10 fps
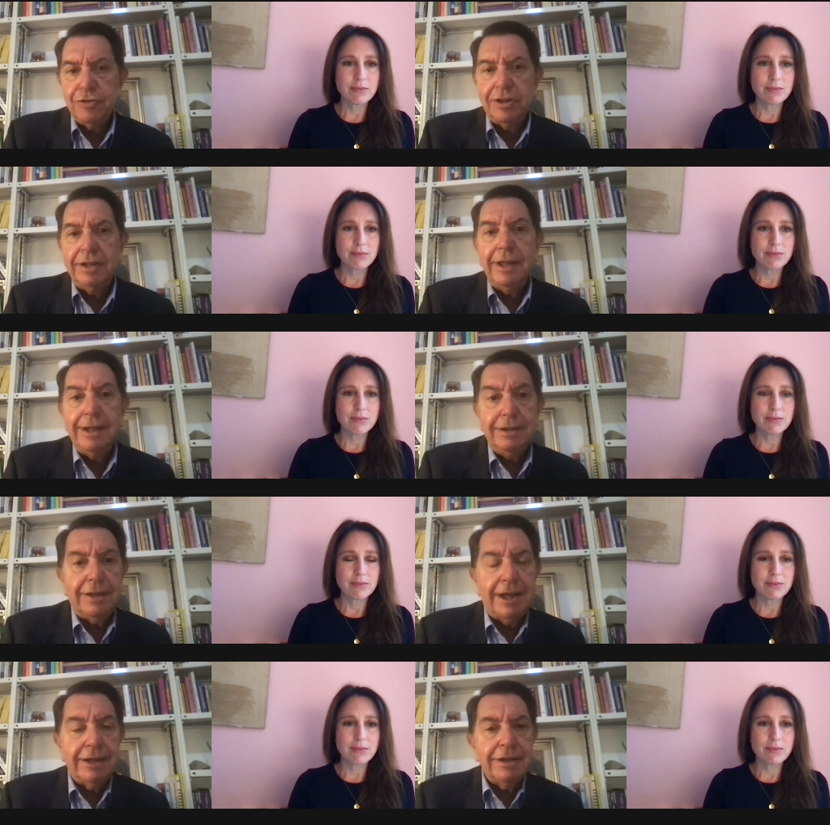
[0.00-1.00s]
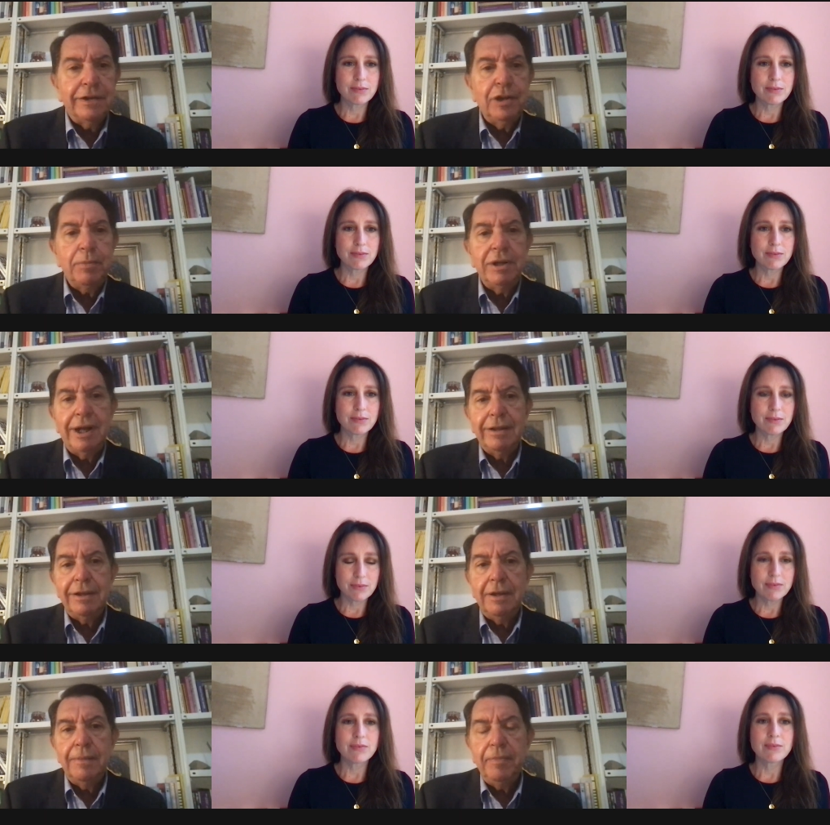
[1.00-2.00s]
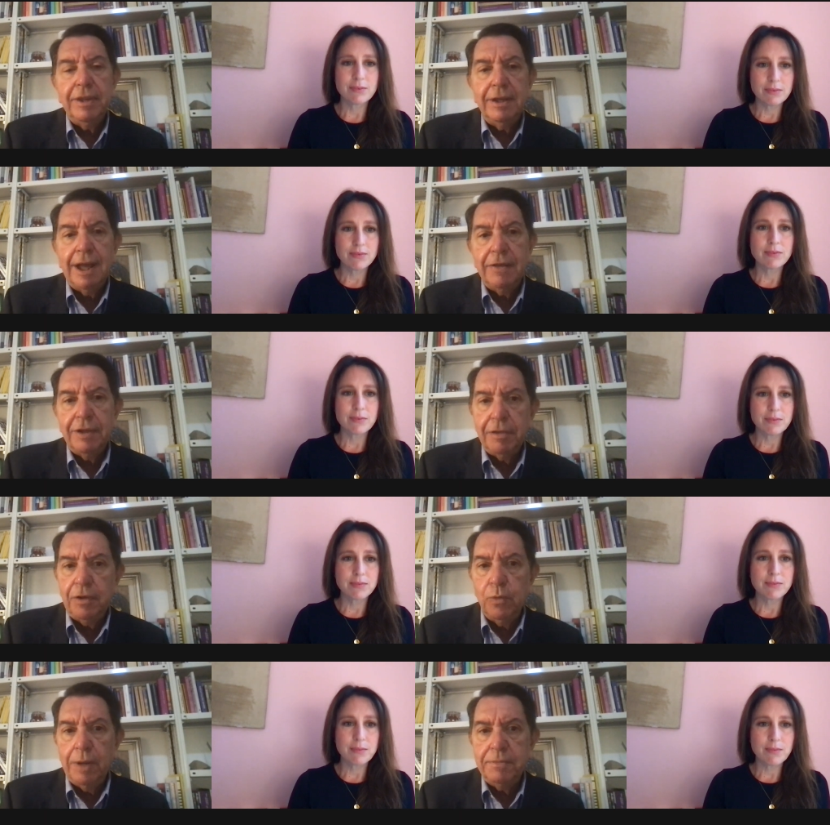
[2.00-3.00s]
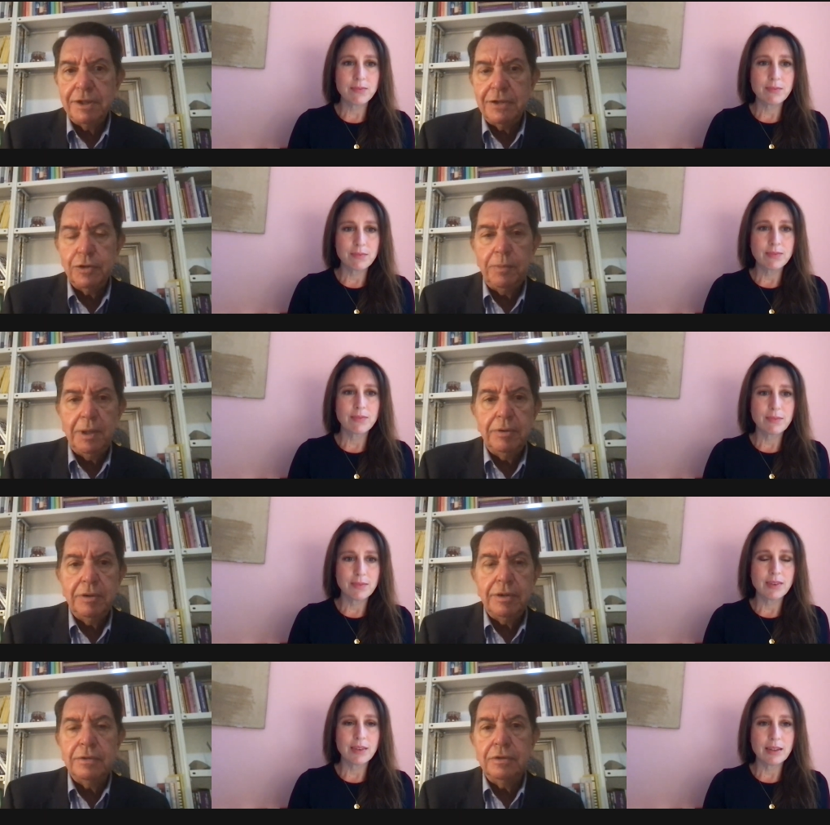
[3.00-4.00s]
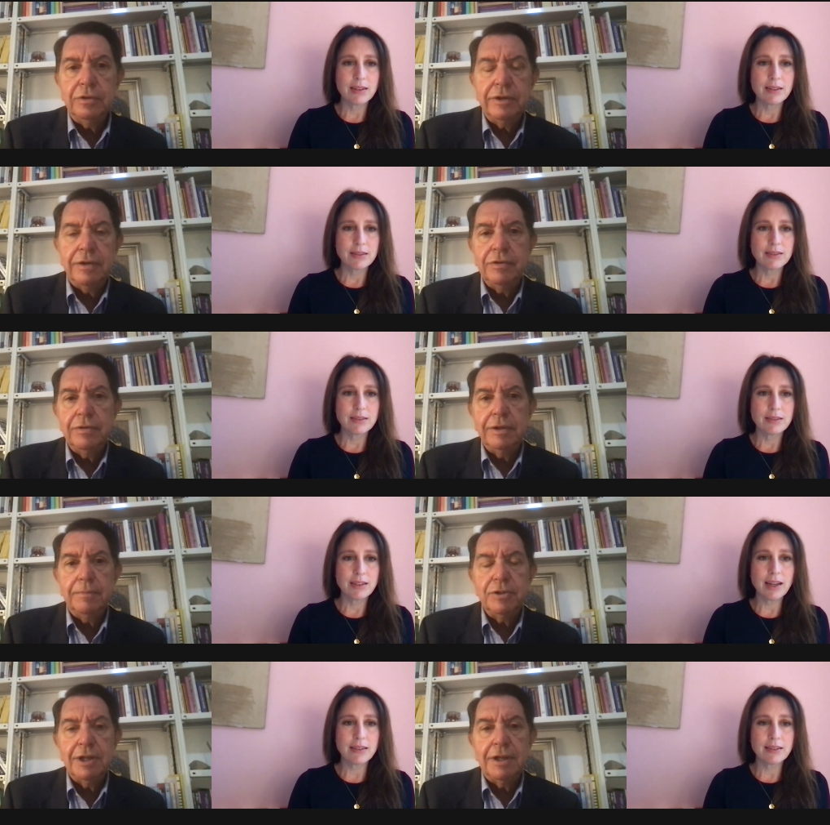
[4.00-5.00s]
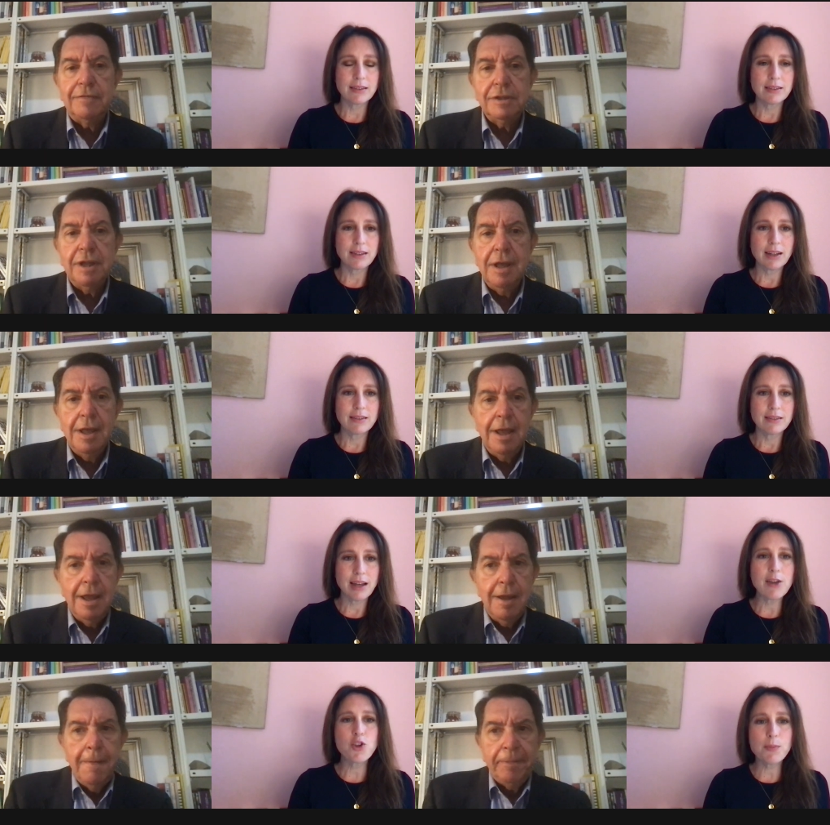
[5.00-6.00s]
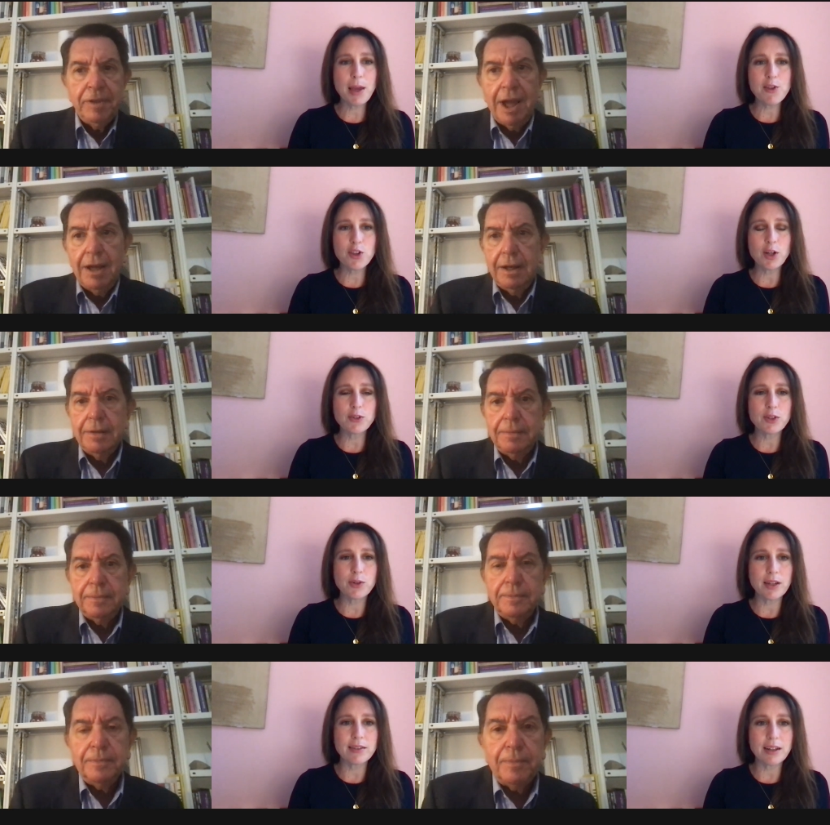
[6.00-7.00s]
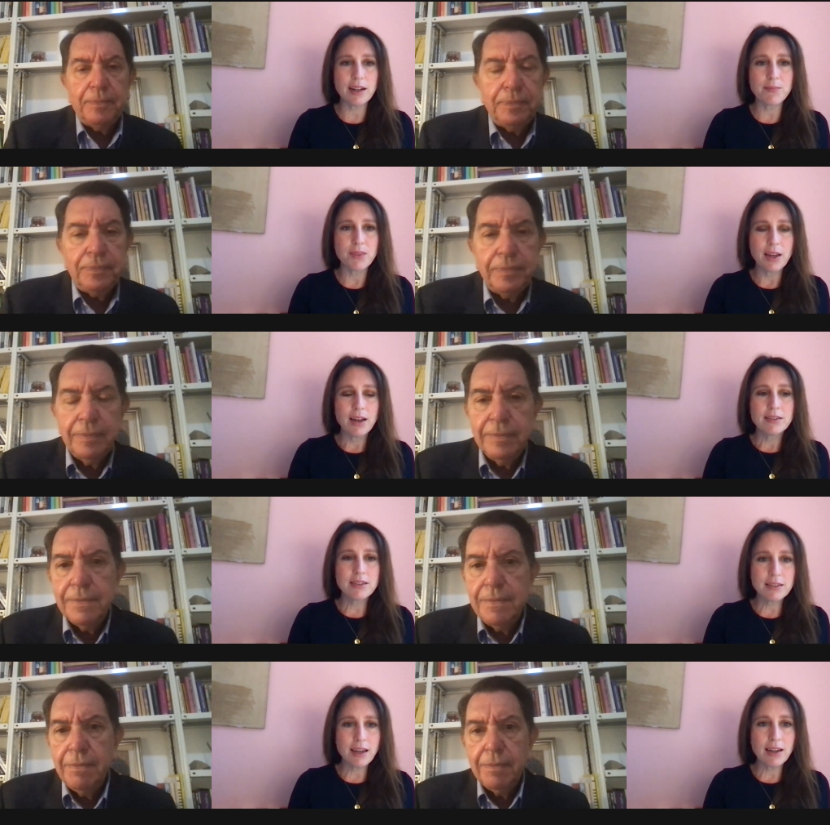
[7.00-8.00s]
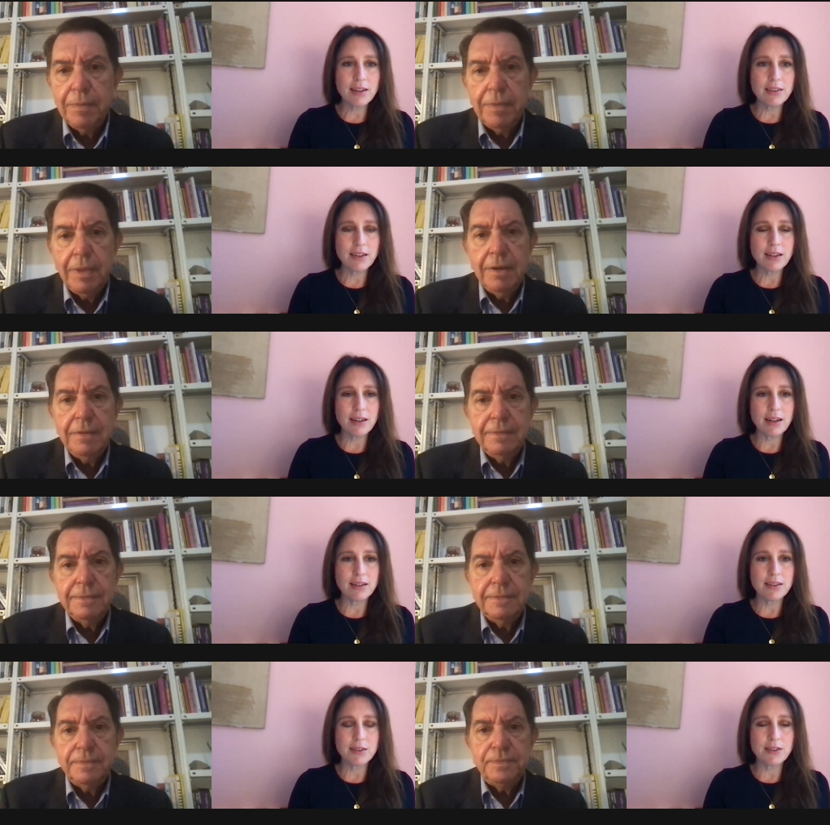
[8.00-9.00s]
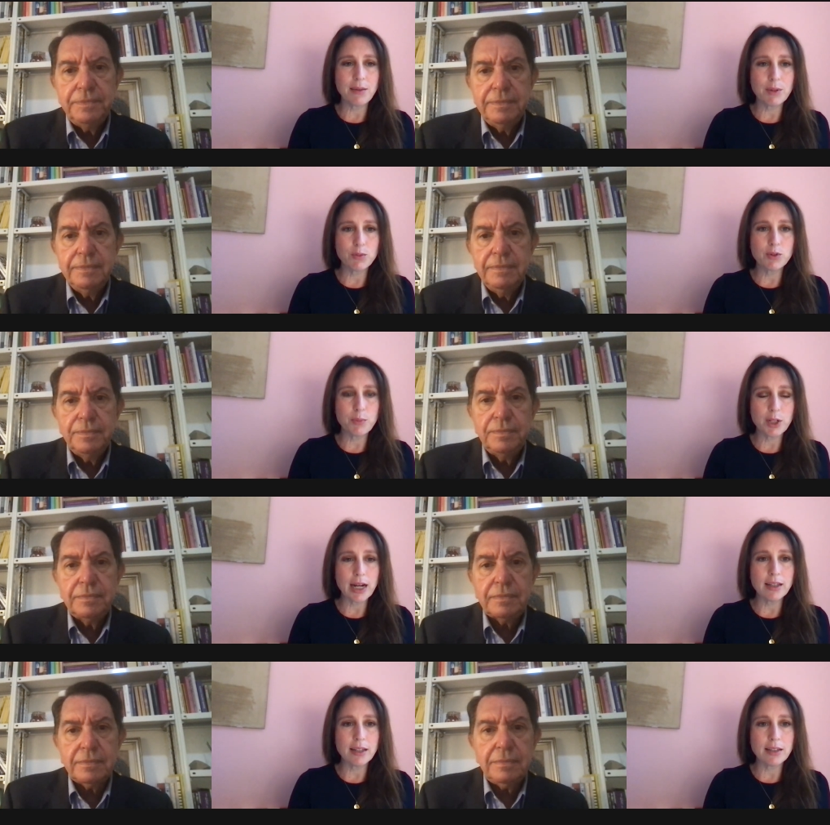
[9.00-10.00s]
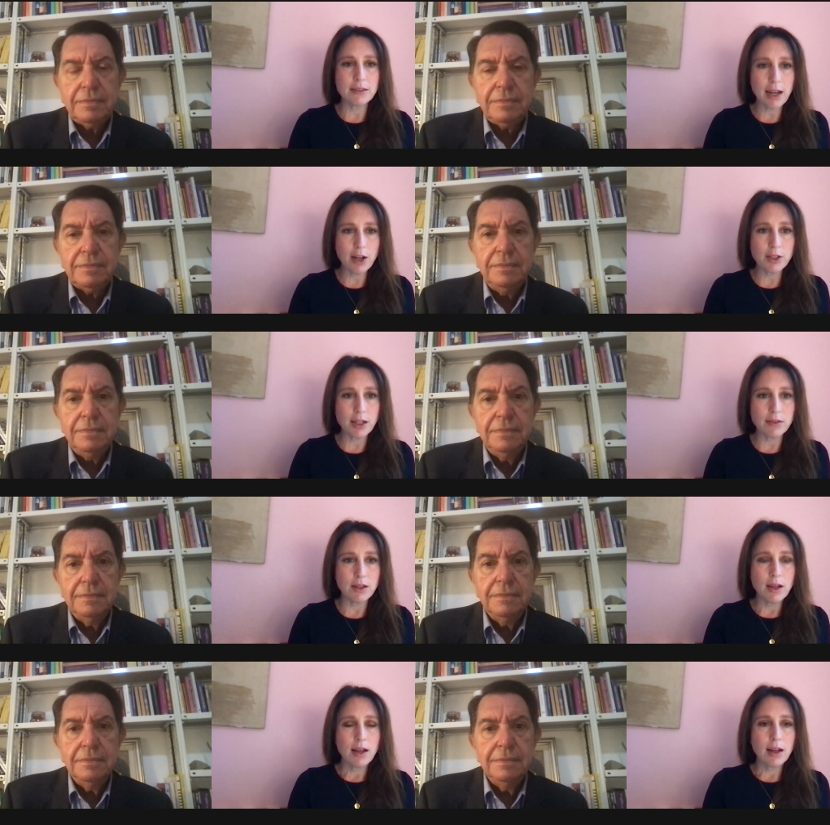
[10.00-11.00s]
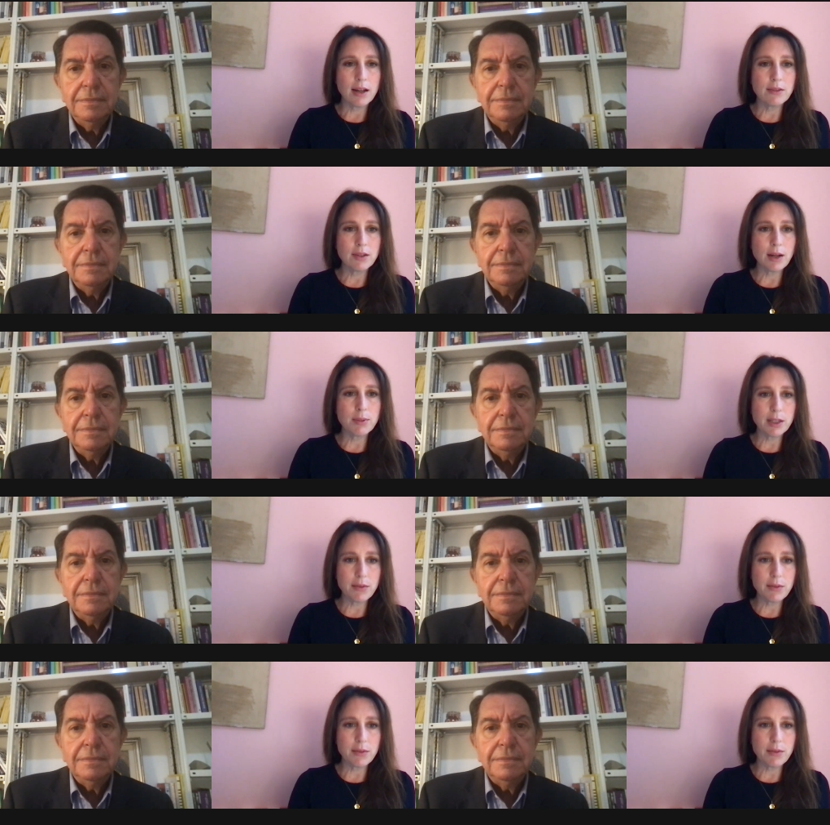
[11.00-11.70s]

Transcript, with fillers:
Speaker 1: to actually link to that document at the the Catholic Thing website so people can look into it yes. themselves.
Speaker 2: I should mention also that um, today the uh, the statement was put out in Italian, and I